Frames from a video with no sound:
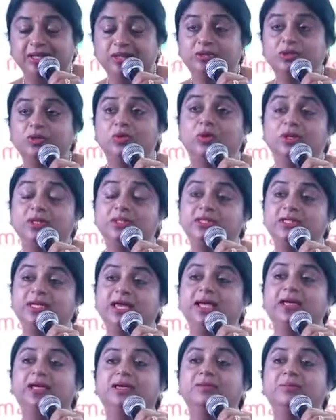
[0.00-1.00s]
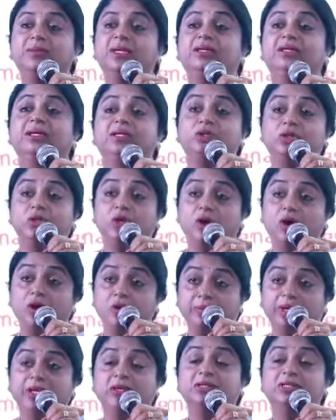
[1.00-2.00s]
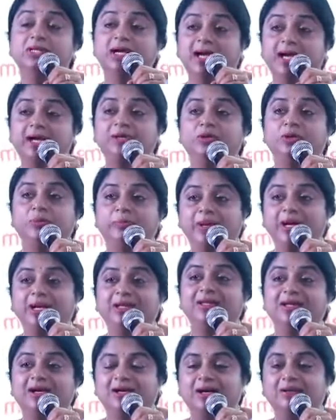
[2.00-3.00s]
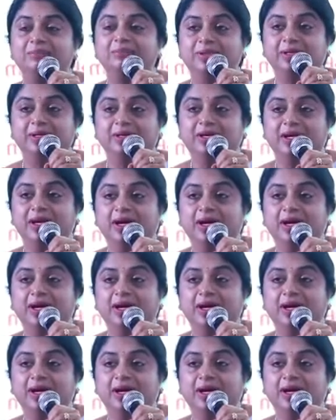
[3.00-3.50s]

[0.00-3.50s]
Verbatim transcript: So it's taken me this long because I had to build the company.